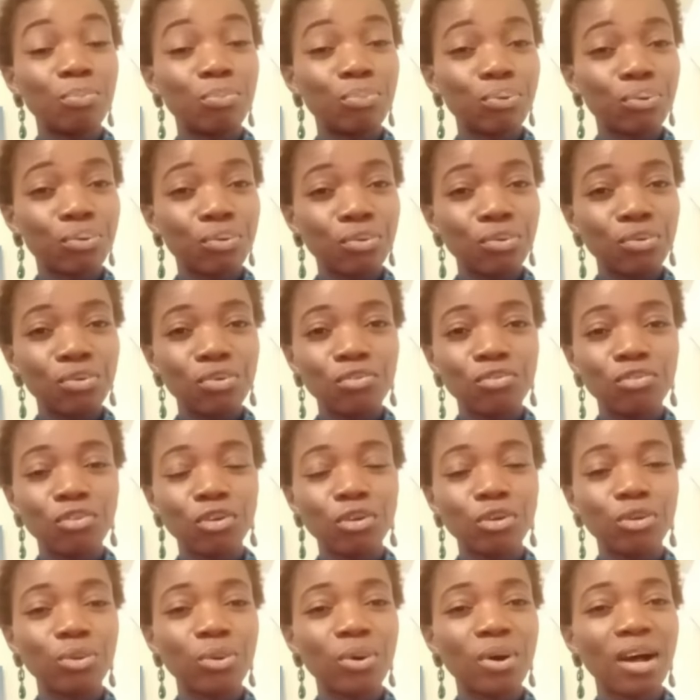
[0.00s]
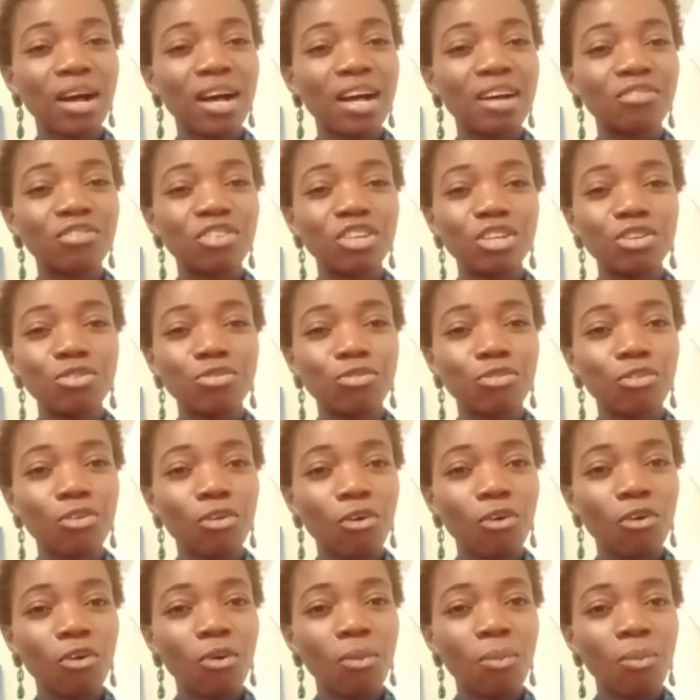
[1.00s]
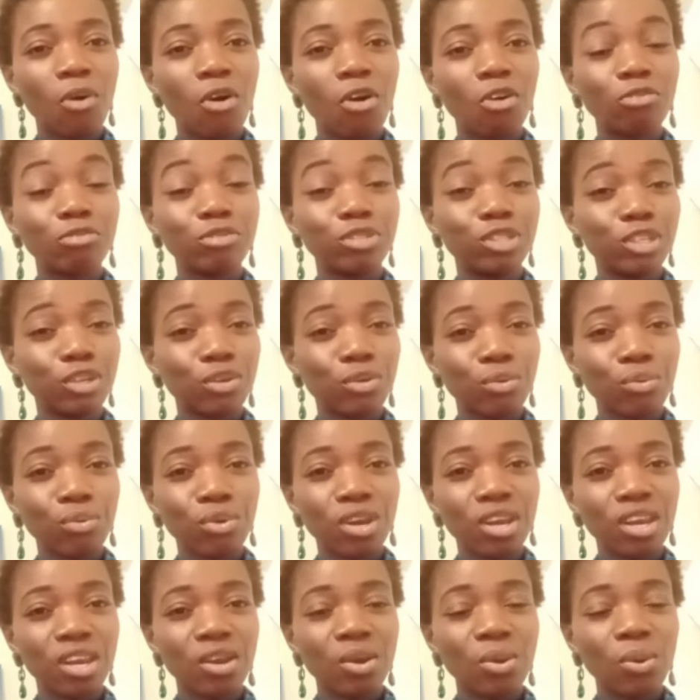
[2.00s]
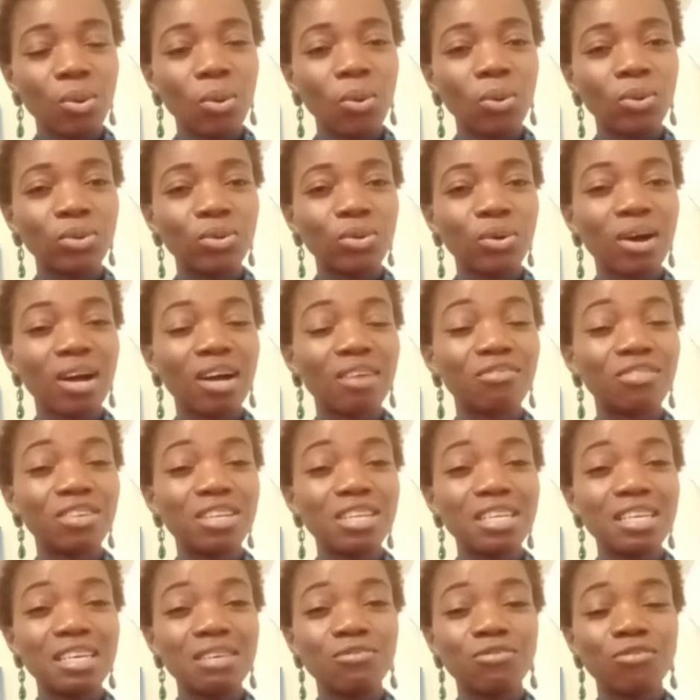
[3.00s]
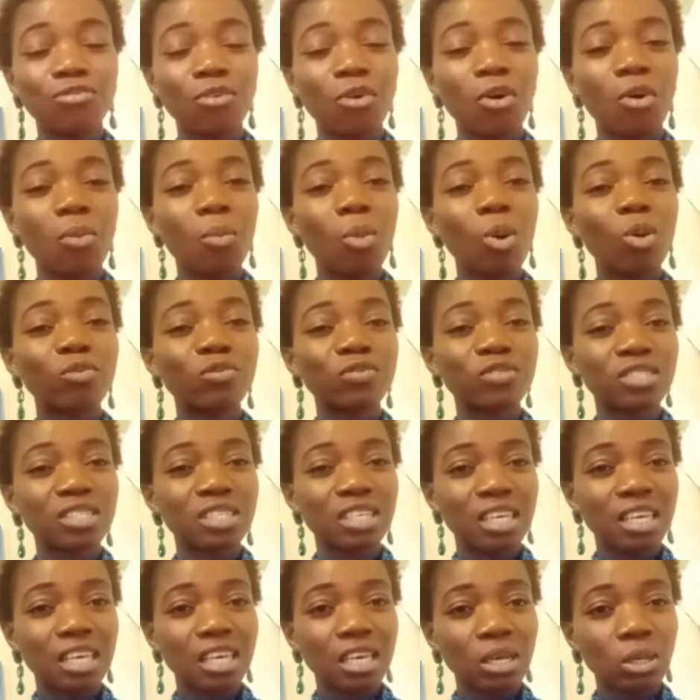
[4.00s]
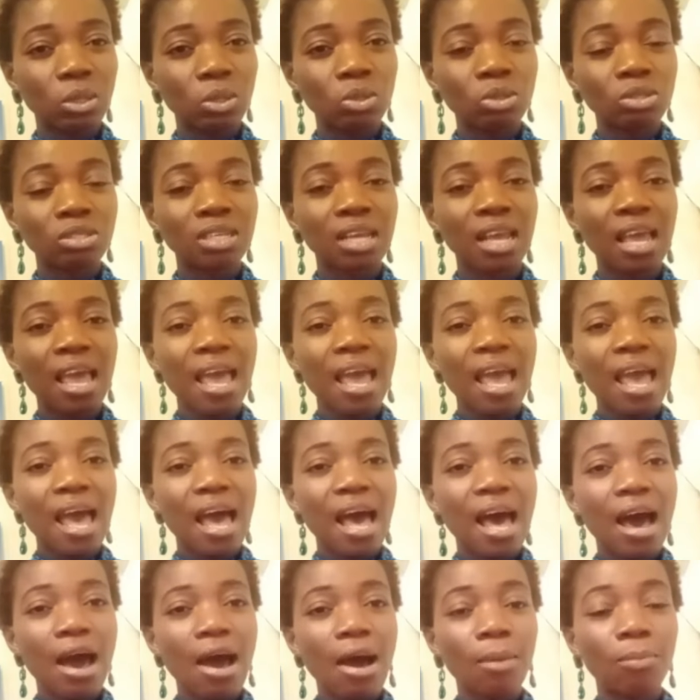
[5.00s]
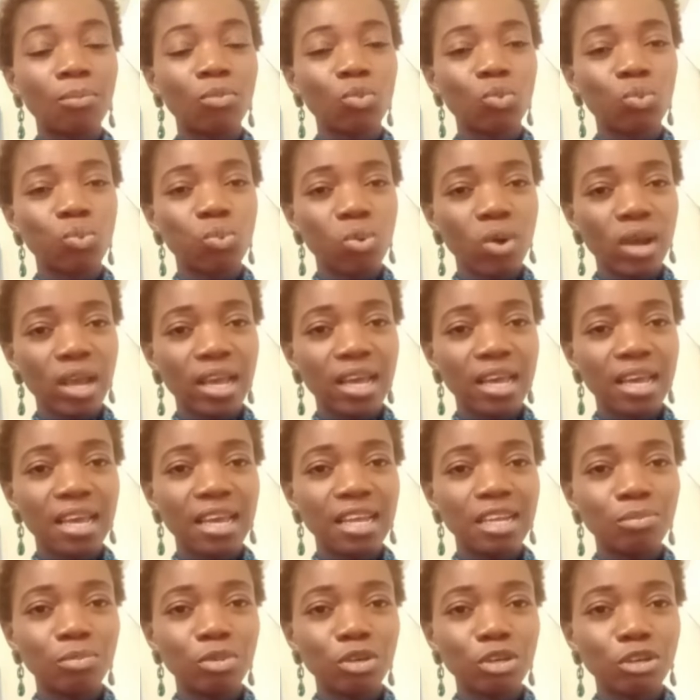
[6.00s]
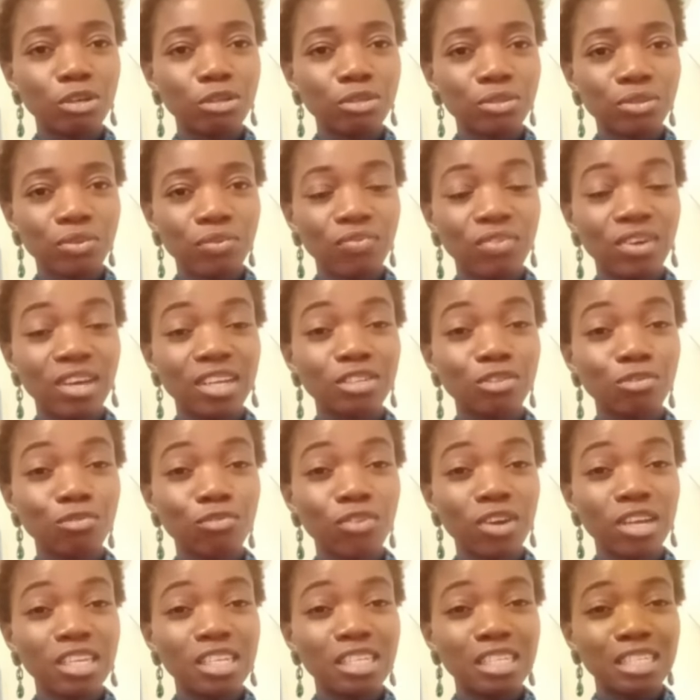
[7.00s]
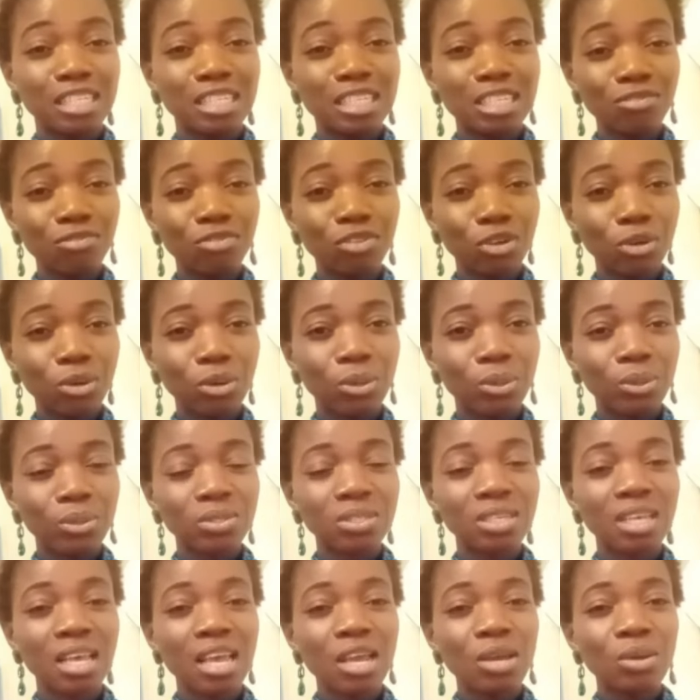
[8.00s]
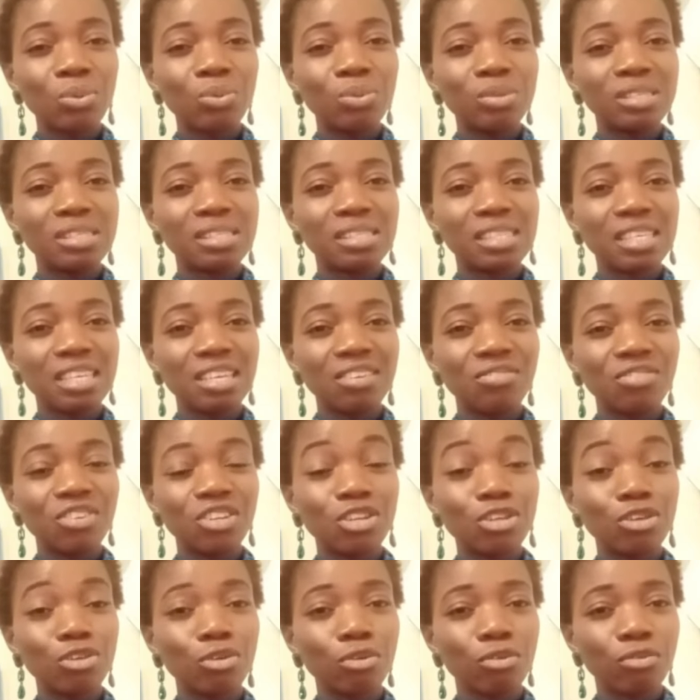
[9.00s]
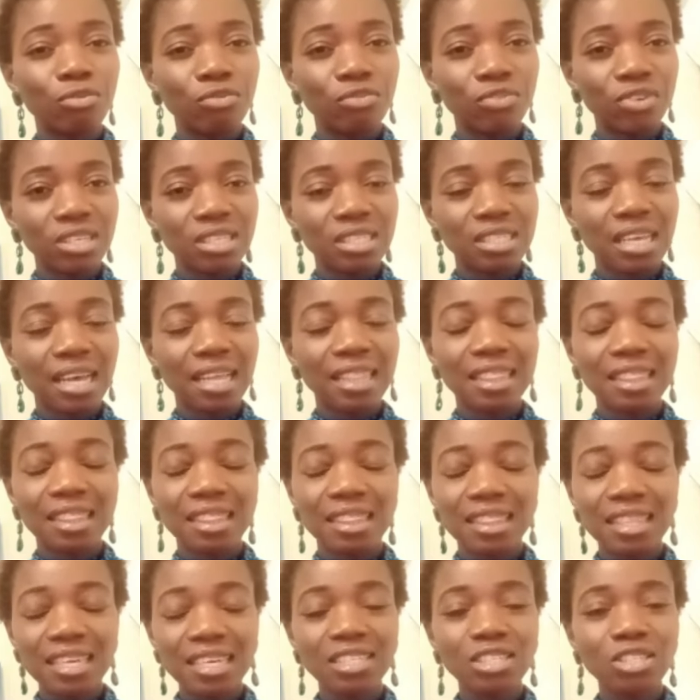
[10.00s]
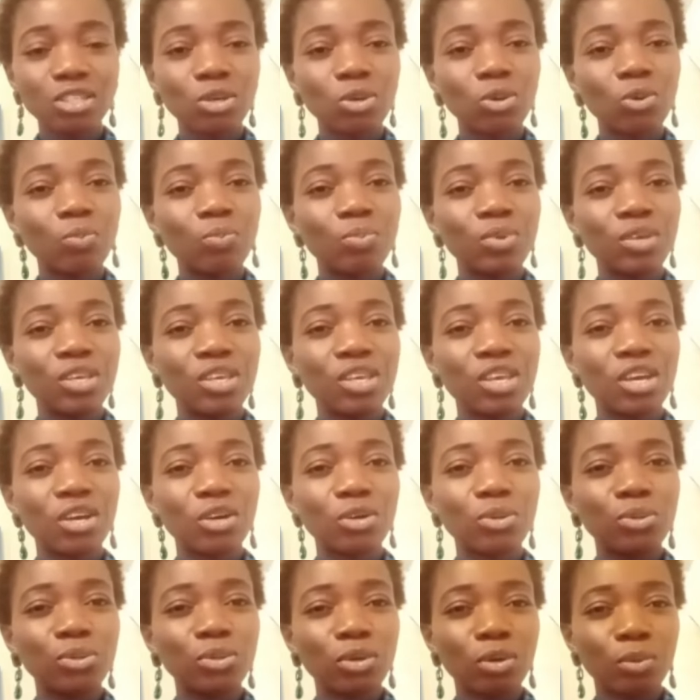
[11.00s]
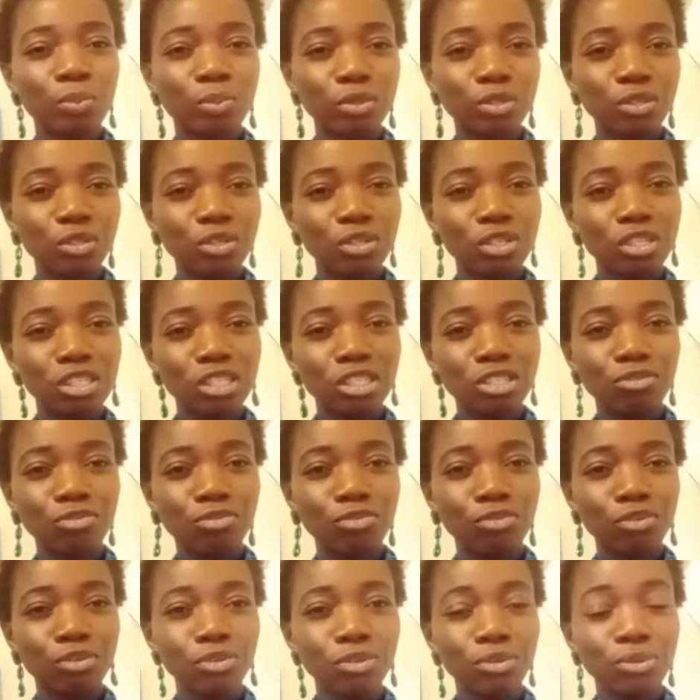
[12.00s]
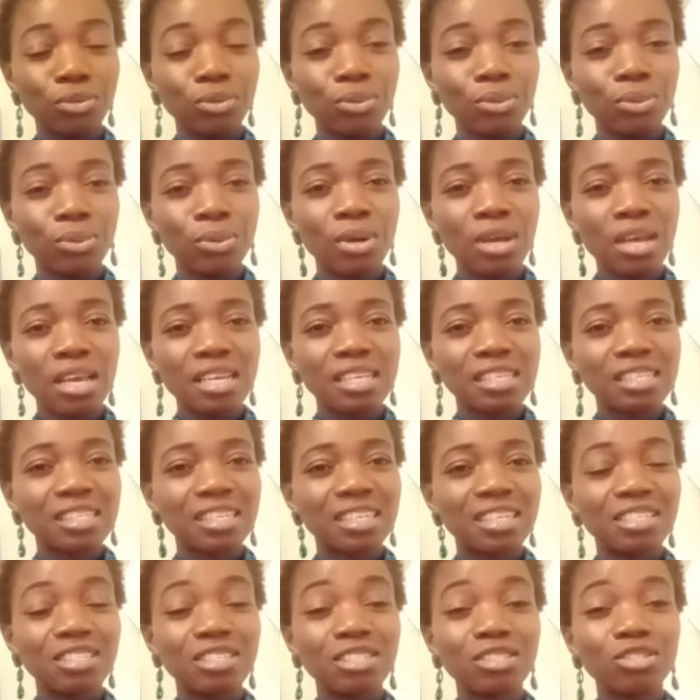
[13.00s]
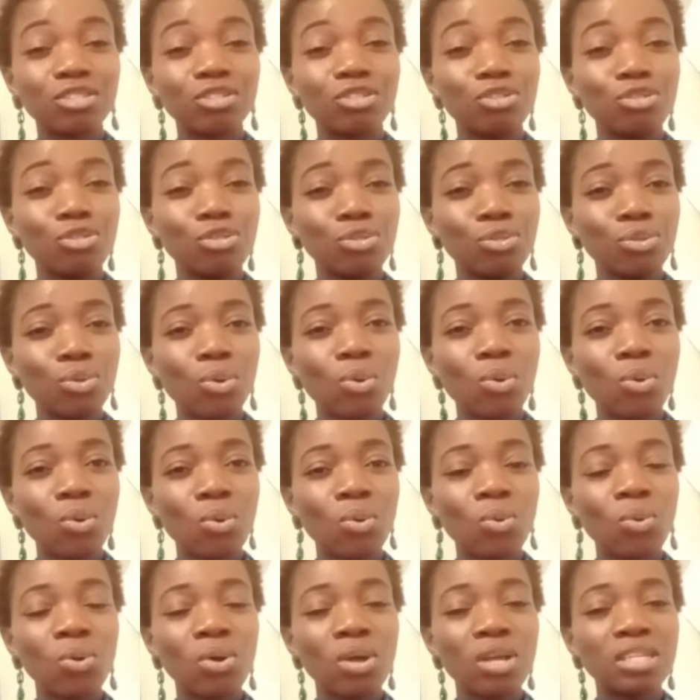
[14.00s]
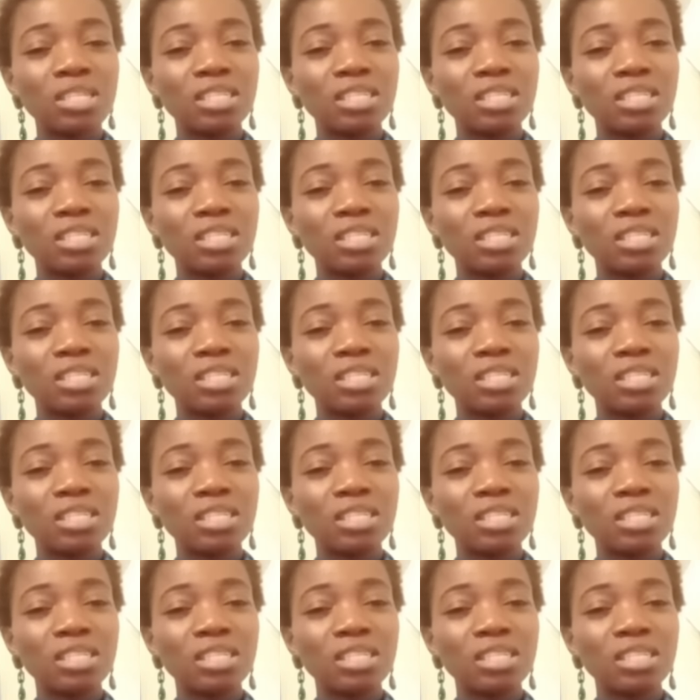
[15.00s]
proof, or you don't have any form of degree, or you don't have any form of skilled work, and because of that you find it difficult receiving your visa, this could be a good opportunity for you, since no